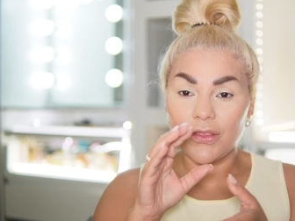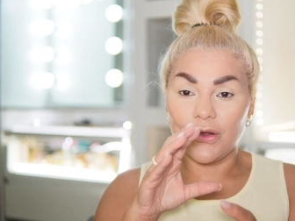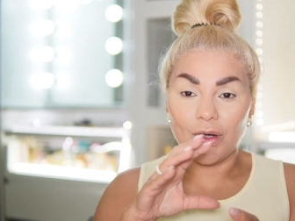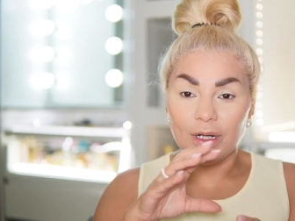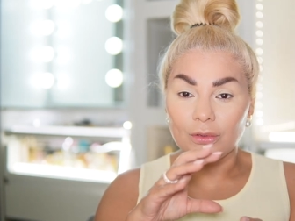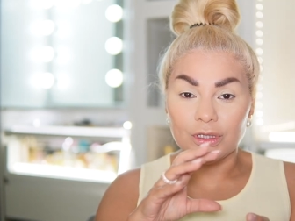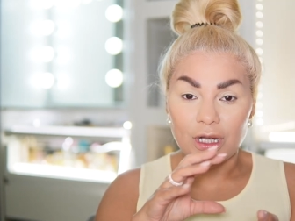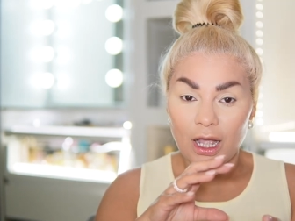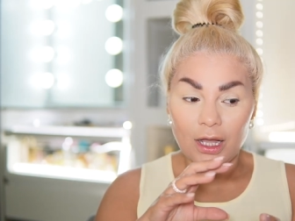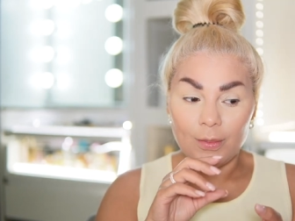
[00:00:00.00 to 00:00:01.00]
their little
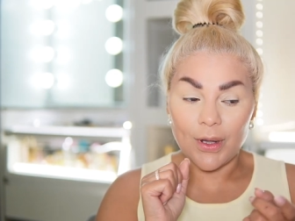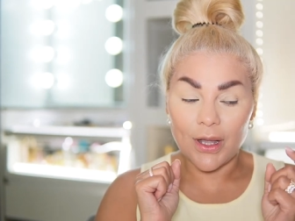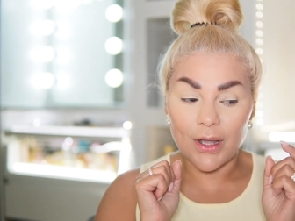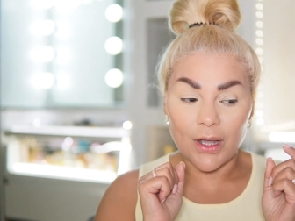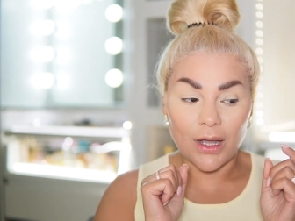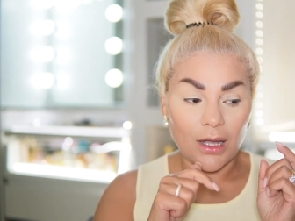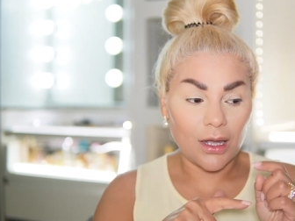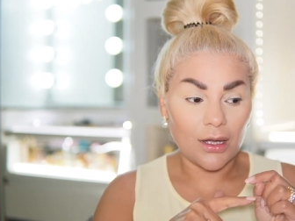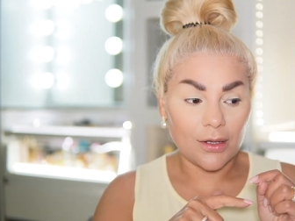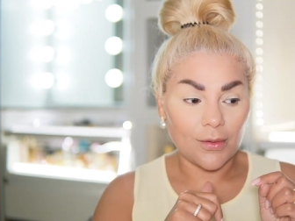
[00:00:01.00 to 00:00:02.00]
tub
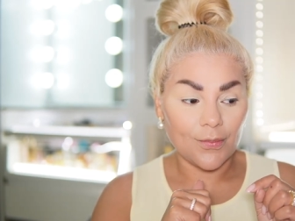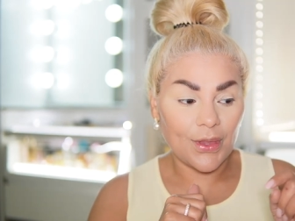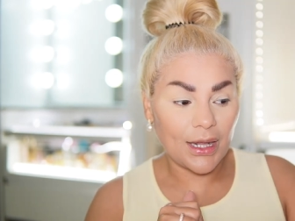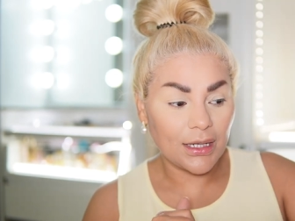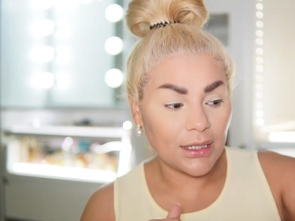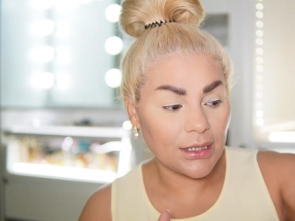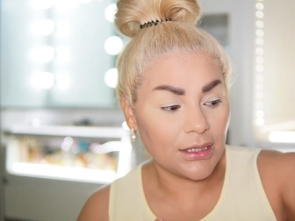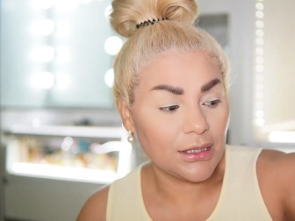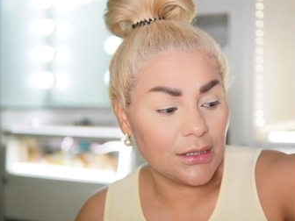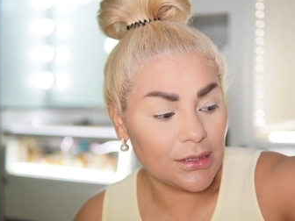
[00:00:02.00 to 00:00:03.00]
um, that
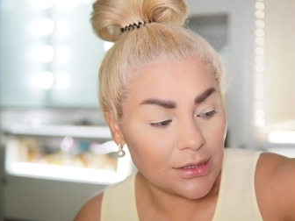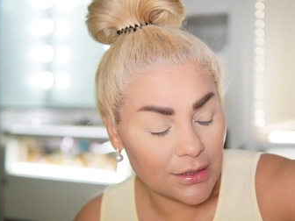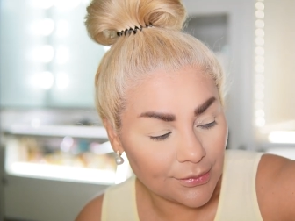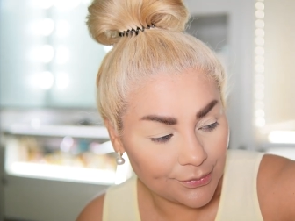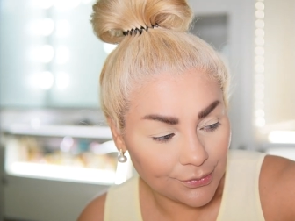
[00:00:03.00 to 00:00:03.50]
is